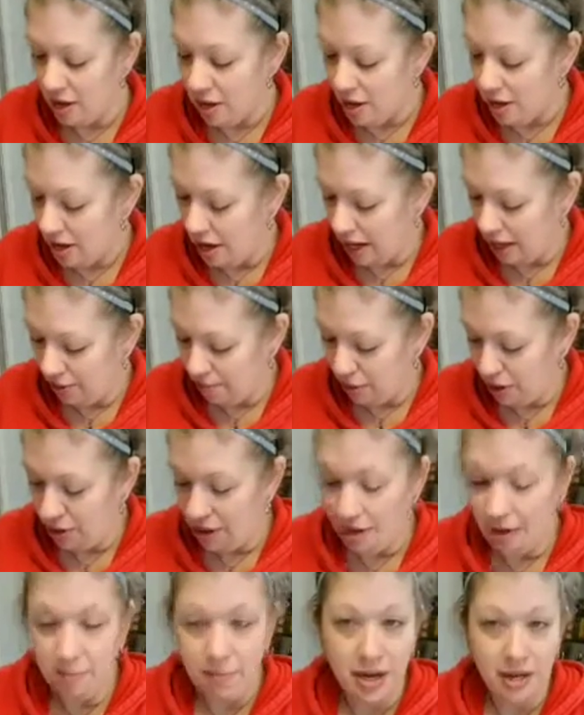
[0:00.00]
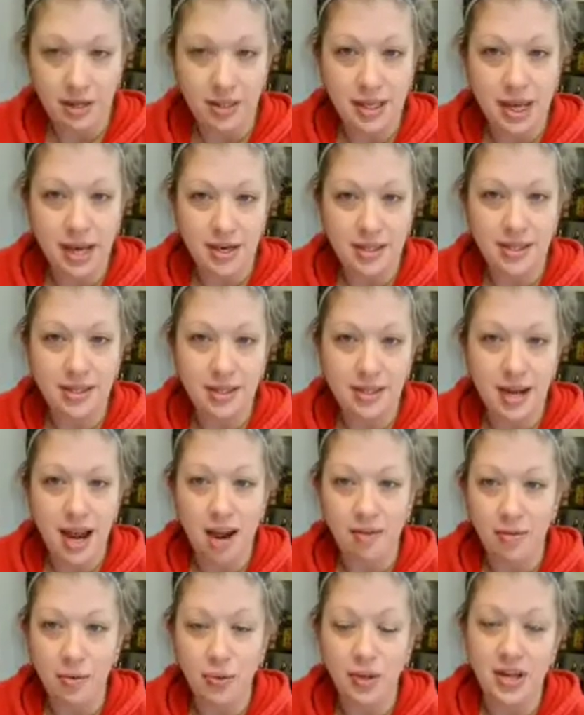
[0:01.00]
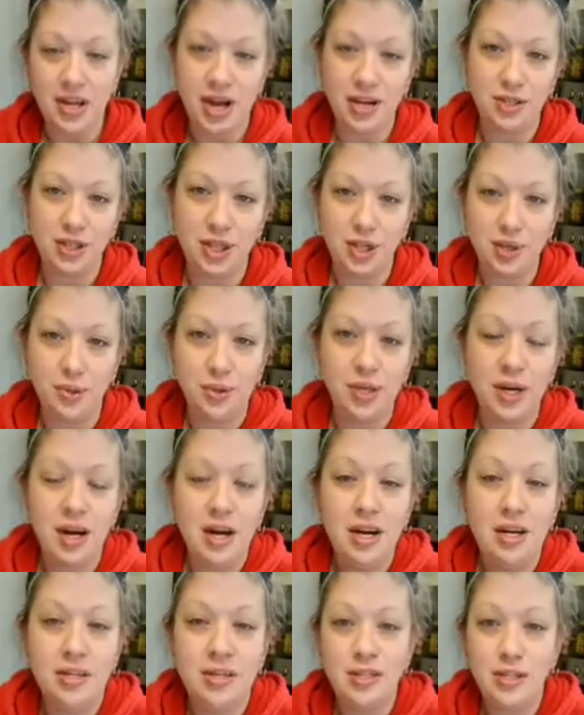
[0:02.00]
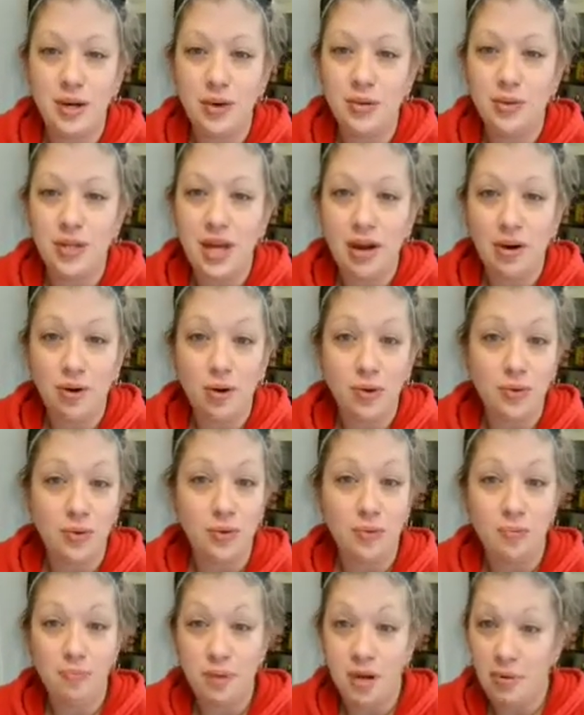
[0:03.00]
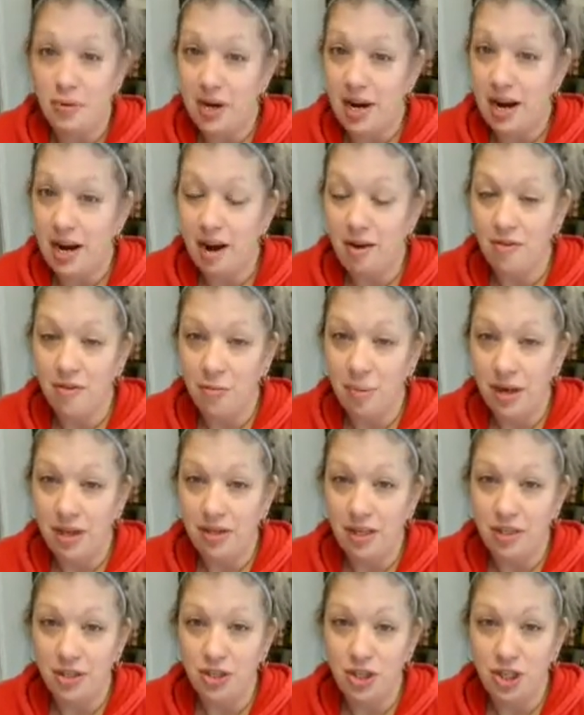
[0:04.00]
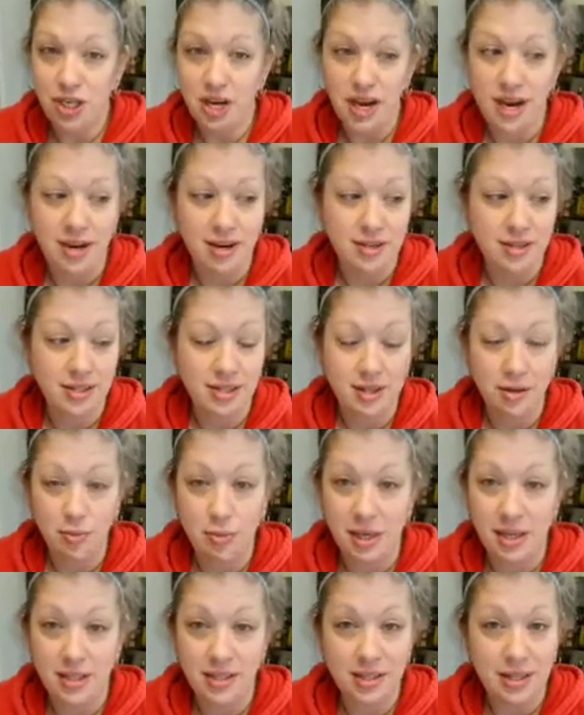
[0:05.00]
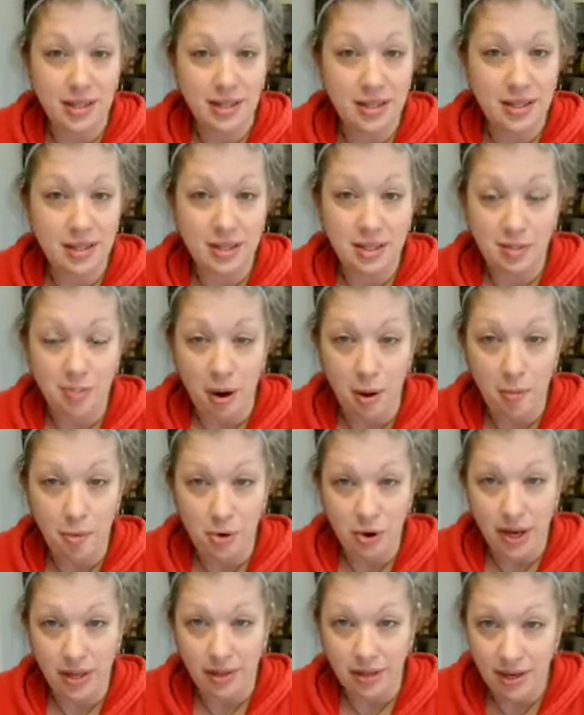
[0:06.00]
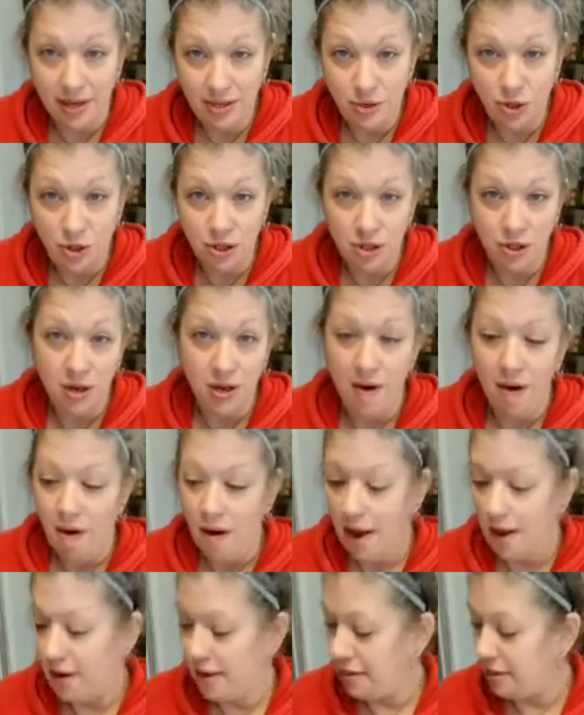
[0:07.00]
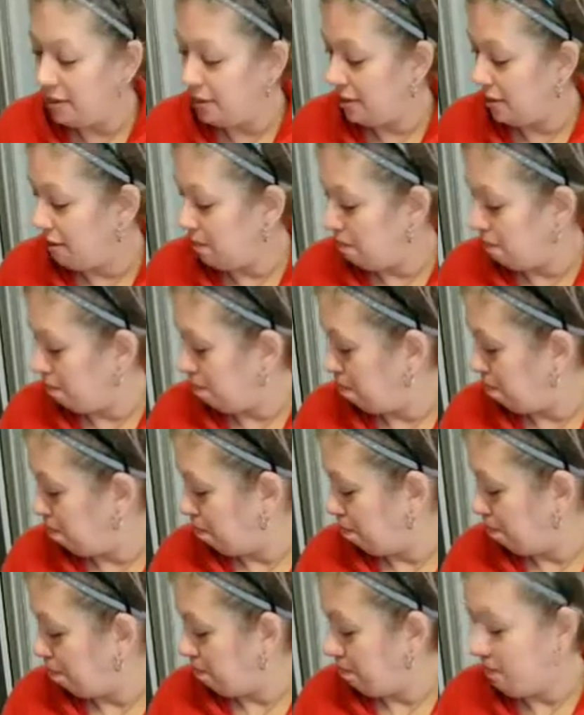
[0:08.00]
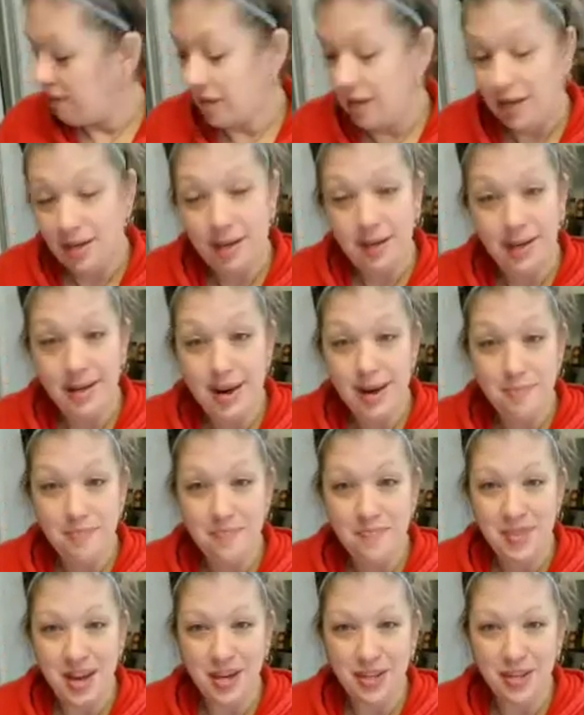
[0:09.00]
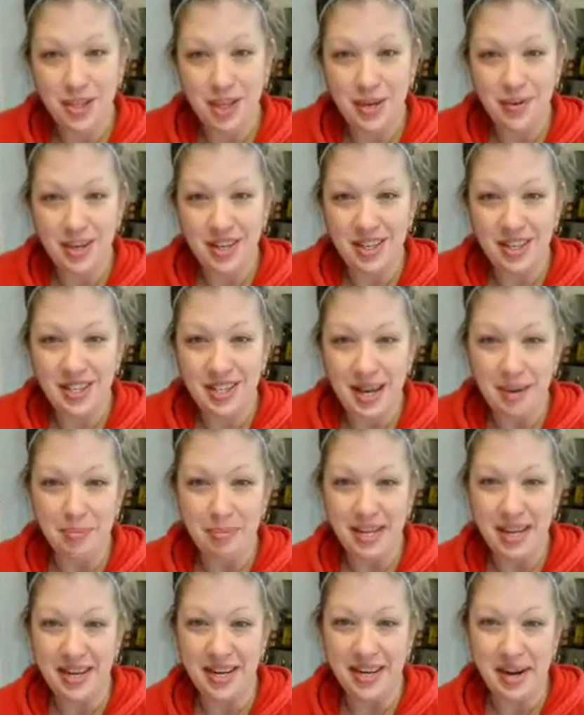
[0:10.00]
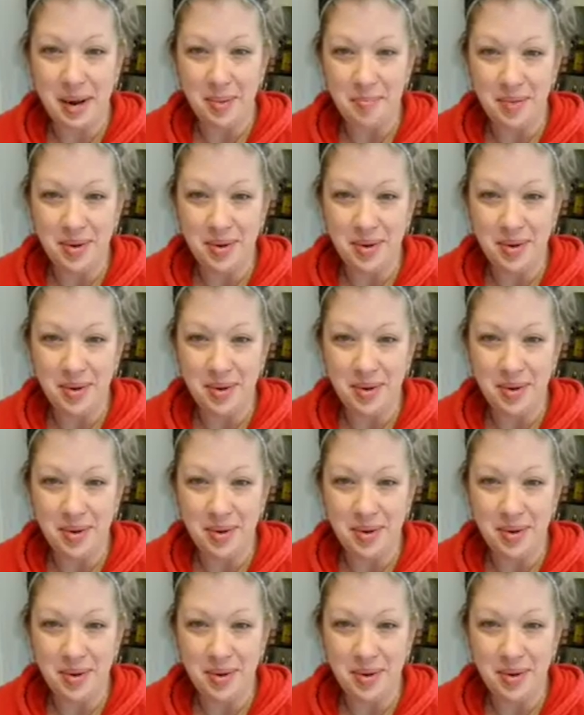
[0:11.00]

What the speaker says: put it on a bed of lettuce and have it with that too. So that'll be what I have for my lunch, and so it'll be a 6 Smart Point lunch, and yeah, I'll show you what it looks like plated up.